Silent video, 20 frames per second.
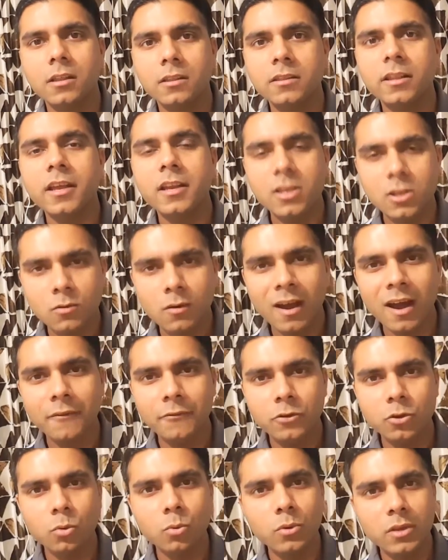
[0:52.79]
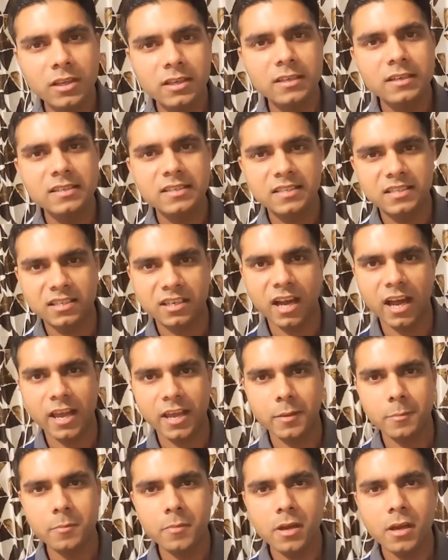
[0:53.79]
Then you have 2 years
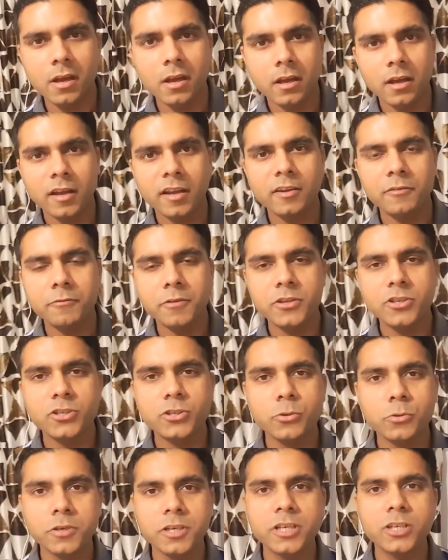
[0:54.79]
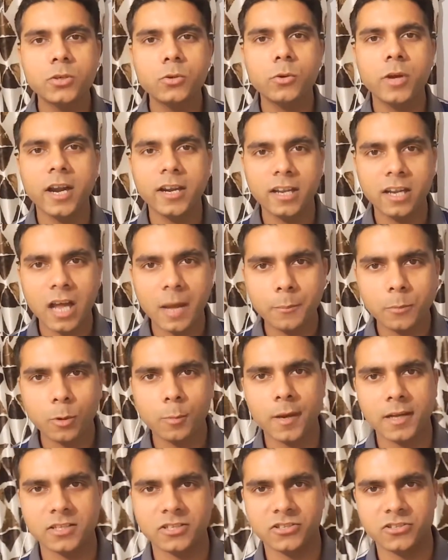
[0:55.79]
time in which you need to get an
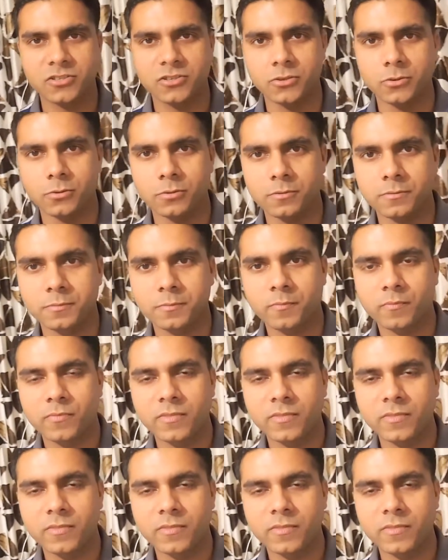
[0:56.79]
Approbation.